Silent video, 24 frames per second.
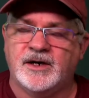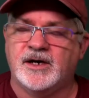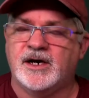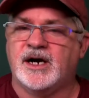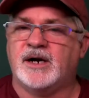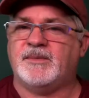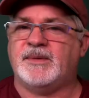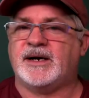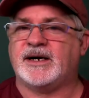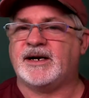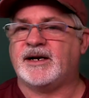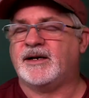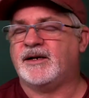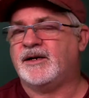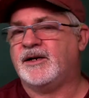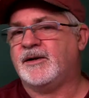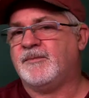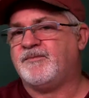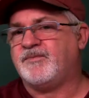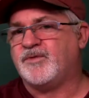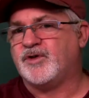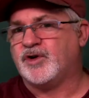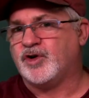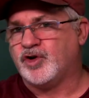about
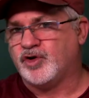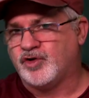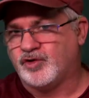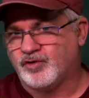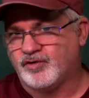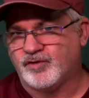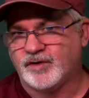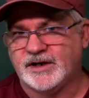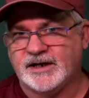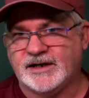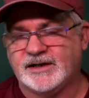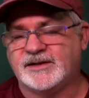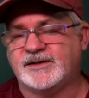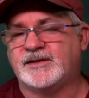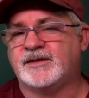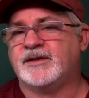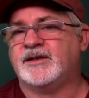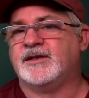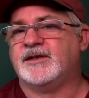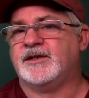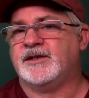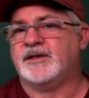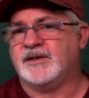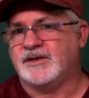grit,
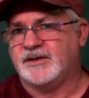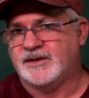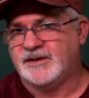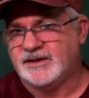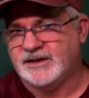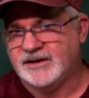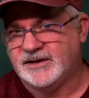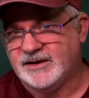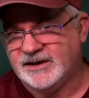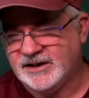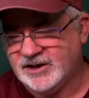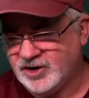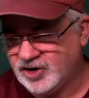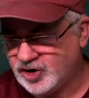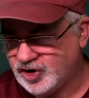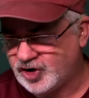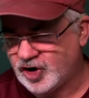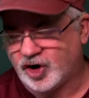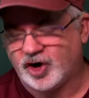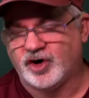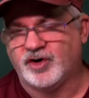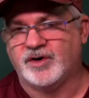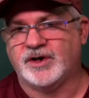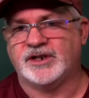
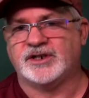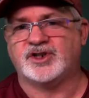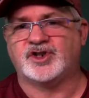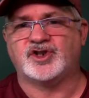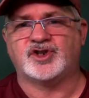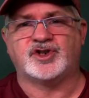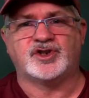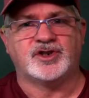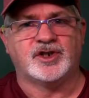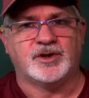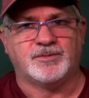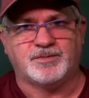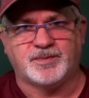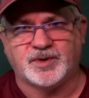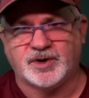endurance,